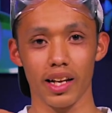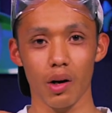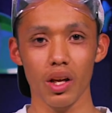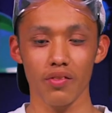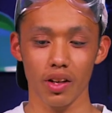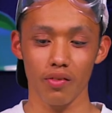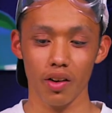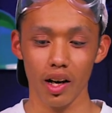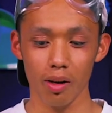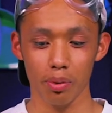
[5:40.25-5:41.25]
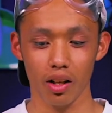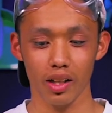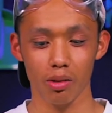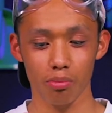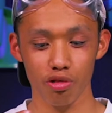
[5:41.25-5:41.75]
However, if I apply
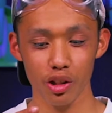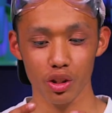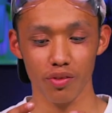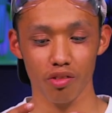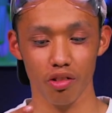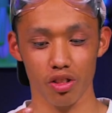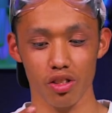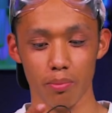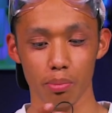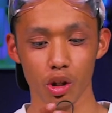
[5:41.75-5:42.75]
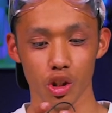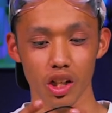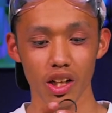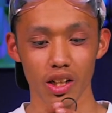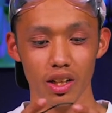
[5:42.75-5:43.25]
compression forces and push
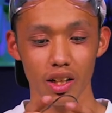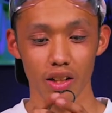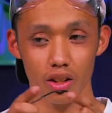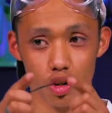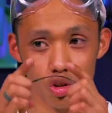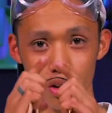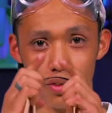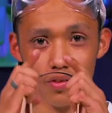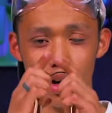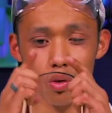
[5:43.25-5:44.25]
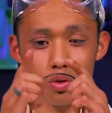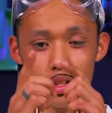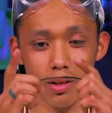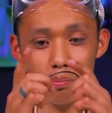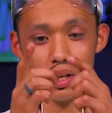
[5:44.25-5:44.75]
in, the string folds,
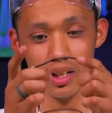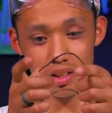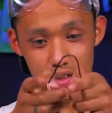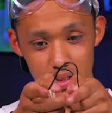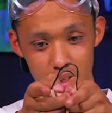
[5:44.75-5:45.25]
it bends.